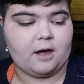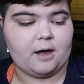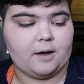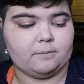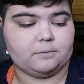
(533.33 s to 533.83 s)

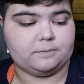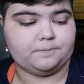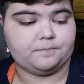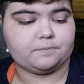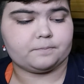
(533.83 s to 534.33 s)

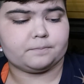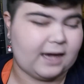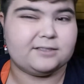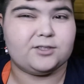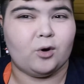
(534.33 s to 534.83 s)

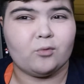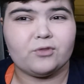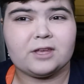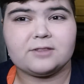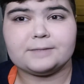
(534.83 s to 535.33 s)
I don't
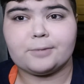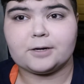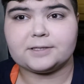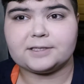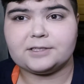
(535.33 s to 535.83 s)
think this
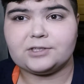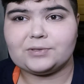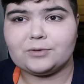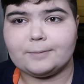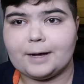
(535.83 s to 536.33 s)
person
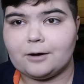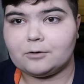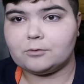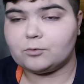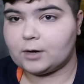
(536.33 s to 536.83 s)
knew
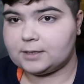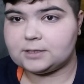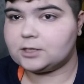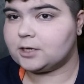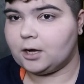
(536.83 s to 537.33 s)
about
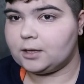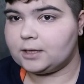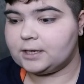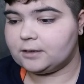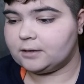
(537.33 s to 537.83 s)
runts or
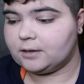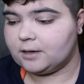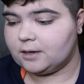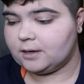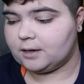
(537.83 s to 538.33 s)
culling.
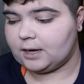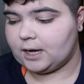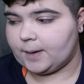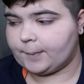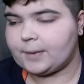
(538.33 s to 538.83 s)

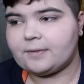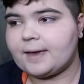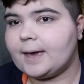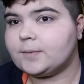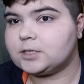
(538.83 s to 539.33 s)
I mean, they
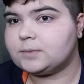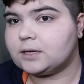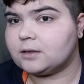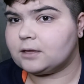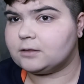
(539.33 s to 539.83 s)
came to me
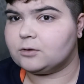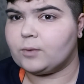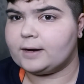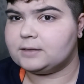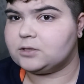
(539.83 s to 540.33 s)
at like the
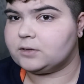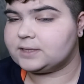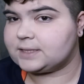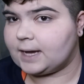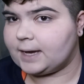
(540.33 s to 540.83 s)
right adult
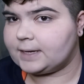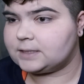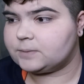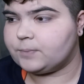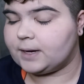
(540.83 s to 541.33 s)

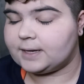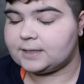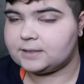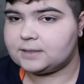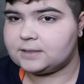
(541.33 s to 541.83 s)
size,
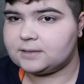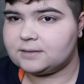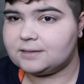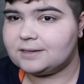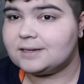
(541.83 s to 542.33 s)
but
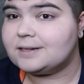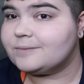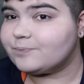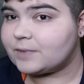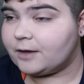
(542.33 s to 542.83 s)

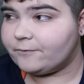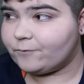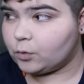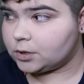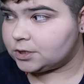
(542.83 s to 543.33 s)

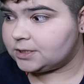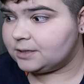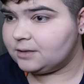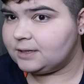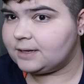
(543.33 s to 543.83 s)

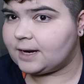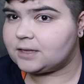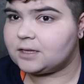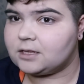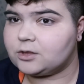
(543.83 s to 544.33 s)
unfortunately, I
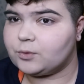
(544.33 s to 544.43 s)
think